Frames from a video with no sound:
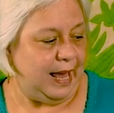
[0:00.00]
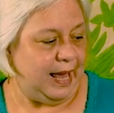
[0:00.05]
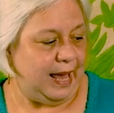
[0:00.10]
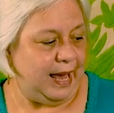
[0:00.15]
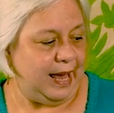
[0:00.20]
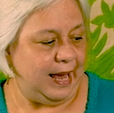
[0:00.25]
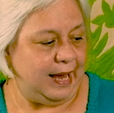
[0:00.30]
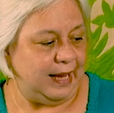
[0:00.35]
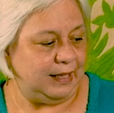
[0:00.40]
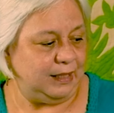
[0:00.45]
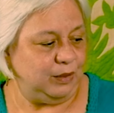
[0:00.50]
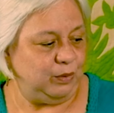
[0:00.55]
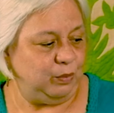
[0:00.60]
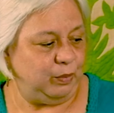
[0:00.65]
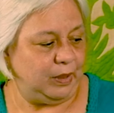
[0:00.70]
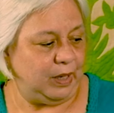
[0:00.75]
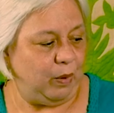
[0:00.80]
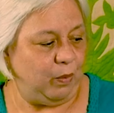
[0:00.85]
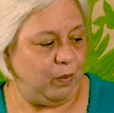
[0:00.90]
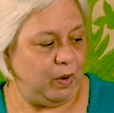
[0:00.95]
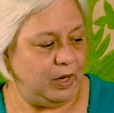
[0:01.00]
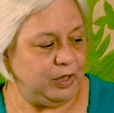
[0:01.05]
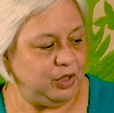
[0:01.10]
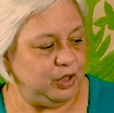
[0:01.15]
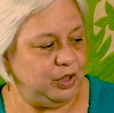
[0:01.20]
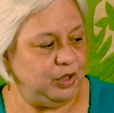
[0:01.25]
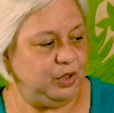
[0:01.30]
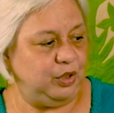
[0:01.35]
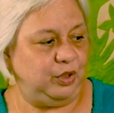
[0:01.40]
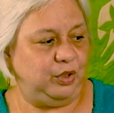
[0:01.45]
And what I
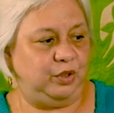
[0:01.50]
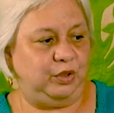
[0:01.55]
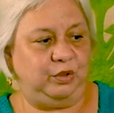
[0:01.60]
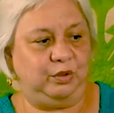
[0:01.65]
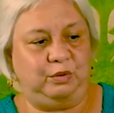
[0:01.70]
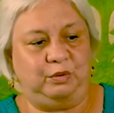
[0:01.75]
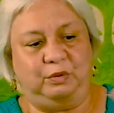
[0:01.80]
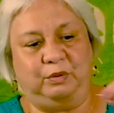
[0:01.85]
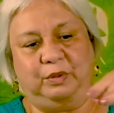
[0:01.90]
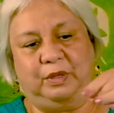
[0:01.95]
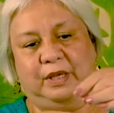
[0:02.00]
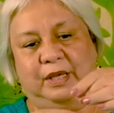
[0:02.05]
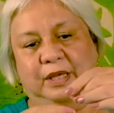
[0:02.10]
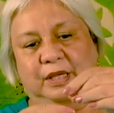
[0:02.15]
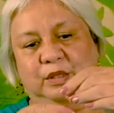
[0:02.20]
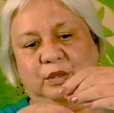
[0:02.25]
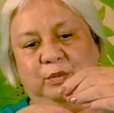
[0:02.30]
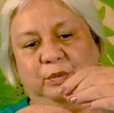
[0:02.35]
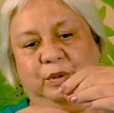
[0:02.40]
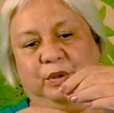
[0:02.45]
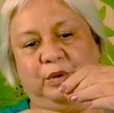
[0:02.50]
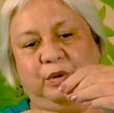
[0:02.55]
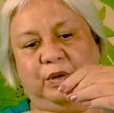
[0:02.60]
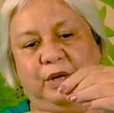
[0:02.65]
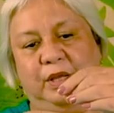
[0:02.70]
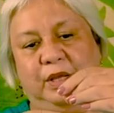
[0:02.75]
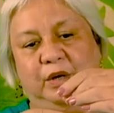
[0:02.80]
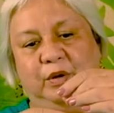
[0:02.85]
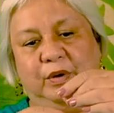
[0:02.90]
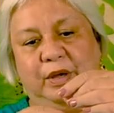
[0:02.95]
want you to do is with your
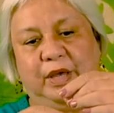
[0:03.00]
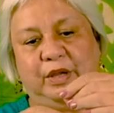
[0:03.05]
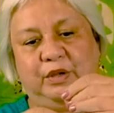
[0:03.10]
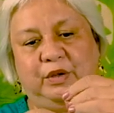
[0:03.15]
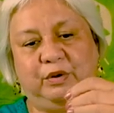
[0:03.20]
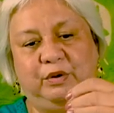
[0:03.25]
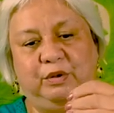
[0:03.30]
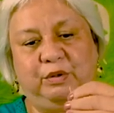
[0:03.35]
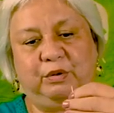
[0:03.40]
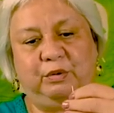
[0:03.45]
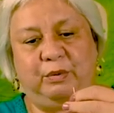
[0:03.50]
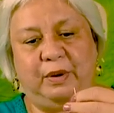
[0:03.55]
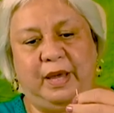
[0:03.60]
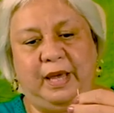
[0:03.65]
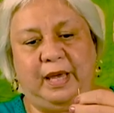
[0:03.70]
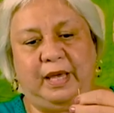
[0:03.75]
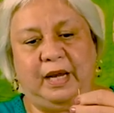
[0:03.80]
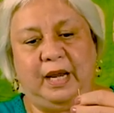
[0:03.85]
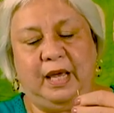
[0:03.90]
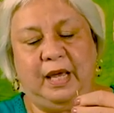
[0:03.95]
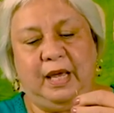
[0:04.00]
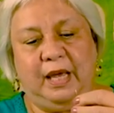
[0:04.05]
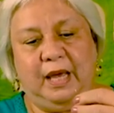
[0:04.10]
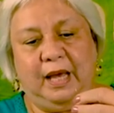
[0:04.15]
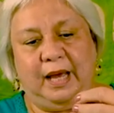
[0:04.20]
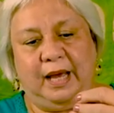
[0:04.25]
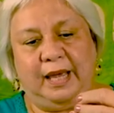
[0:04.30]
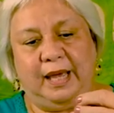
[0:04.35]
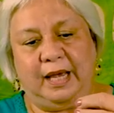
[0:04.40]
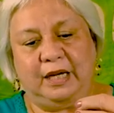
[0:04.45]
needle and your thread,
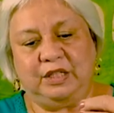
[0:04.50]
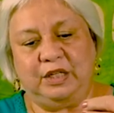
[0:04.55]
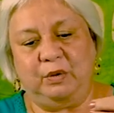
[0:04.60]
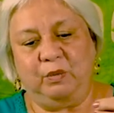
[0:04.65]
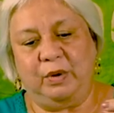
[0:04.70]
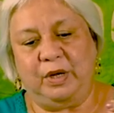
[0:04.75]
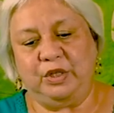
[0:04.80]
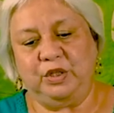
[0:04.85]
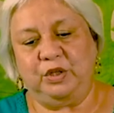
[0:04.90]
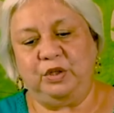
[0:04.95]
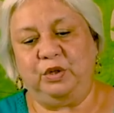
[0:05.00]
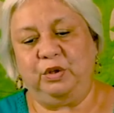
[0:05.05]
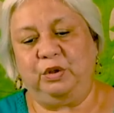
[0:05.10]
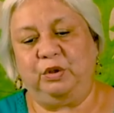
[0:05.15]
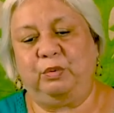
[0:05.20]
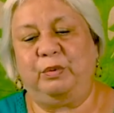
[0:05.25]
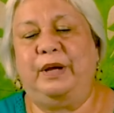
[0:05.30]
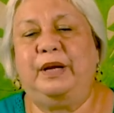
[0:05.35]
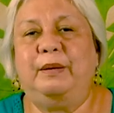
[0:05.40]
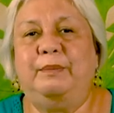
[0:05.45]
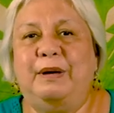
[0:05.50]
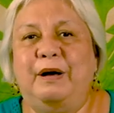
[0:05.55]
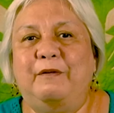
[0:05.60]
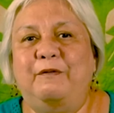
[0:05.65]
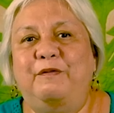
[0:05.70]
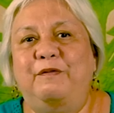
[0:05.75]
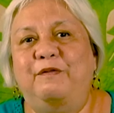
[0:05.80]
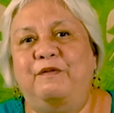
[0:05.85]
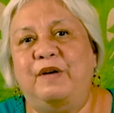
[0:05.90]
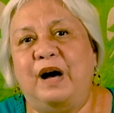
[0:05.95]
I actually want you to thread
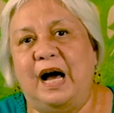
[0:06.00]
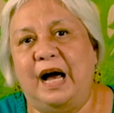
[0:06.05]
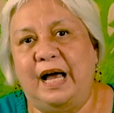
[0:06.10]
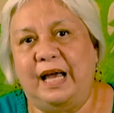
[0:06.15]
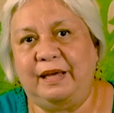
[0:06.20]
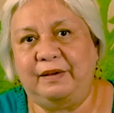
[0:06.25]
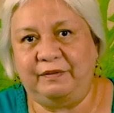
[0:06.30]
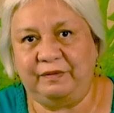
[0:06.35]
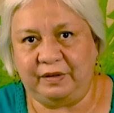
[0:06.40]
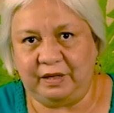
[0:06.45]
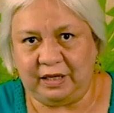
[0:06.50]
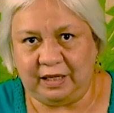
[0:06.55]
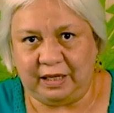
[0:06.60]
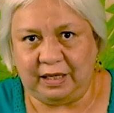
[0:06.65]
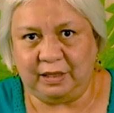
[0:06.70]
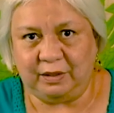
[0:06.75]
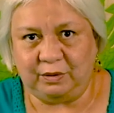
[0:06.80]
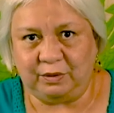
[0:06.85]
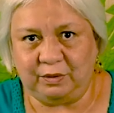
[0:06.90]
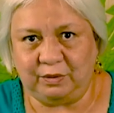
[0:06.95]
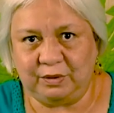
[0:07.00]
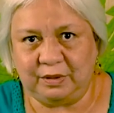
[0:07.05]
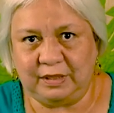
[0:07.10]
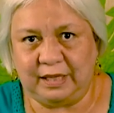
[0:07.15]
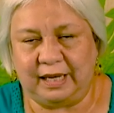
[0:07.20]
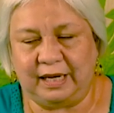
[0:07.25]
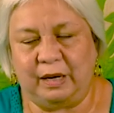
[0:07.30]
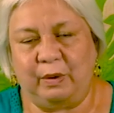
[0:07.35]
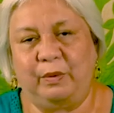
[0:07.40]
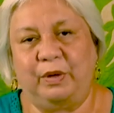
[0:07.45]
about five needles
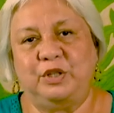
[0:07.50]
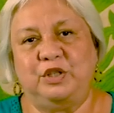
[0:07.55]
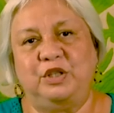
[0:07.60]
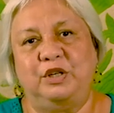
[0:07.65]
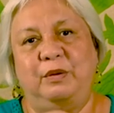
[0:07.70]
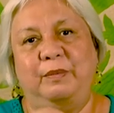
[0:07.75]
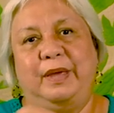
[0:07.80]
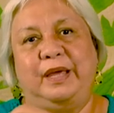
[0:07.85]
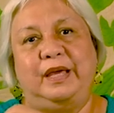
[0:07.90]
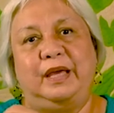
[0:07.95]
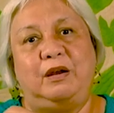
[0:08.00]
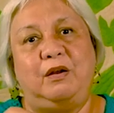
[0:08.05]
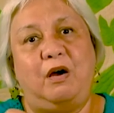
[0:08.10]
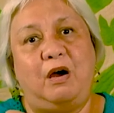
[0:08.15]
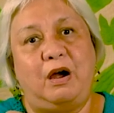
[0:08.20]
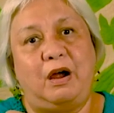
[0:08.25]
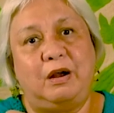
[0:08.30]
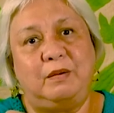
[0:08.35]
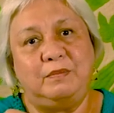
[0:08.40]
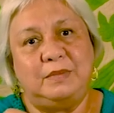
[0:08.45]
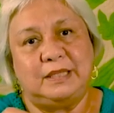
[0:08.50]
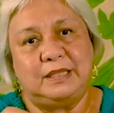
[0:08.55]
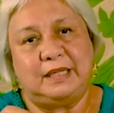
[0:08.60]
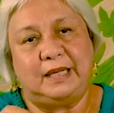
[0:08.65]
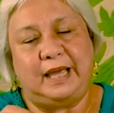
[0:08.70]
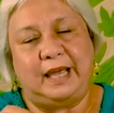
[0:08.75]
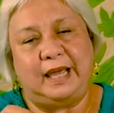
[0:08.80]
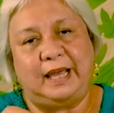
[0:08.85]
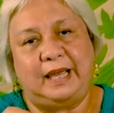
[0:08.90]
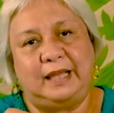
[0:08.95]
and I want you to make it arm's
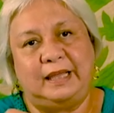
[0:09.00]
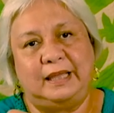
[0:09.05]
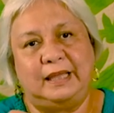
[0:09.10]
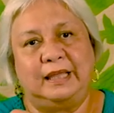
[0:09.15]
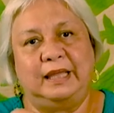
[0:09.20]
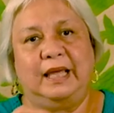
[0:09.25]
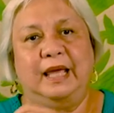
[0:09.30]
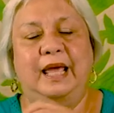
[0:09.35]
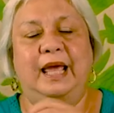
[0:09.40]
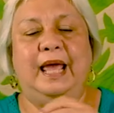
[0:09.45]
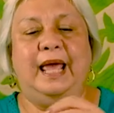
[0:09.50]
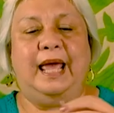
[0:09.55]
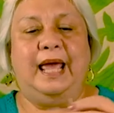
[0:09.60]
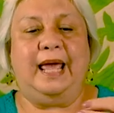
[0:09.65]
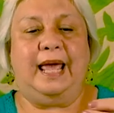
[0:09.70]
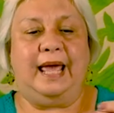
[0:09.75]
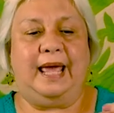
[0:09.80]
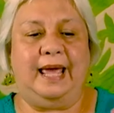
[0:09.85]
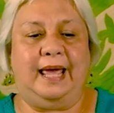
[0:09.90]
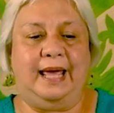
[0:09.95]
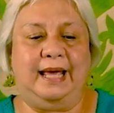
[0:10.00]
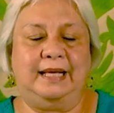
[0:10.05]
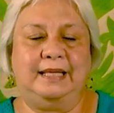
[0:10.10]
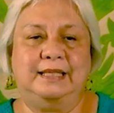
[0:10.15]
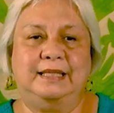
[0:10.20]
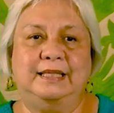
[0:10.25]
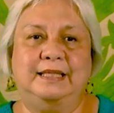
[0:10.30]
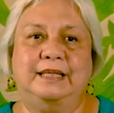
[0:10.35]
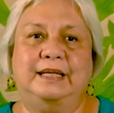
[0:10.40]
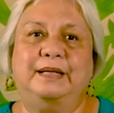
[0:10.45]
length
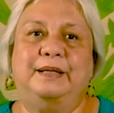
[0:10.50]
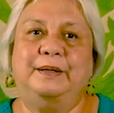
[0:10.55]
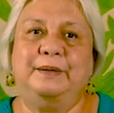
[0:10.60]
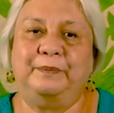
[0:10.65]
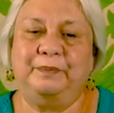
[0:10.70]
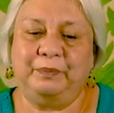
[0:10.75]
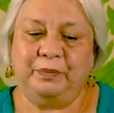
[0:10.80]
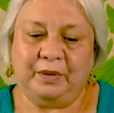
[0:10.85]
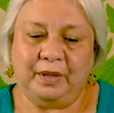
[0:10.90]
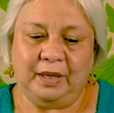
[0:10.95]
and uh,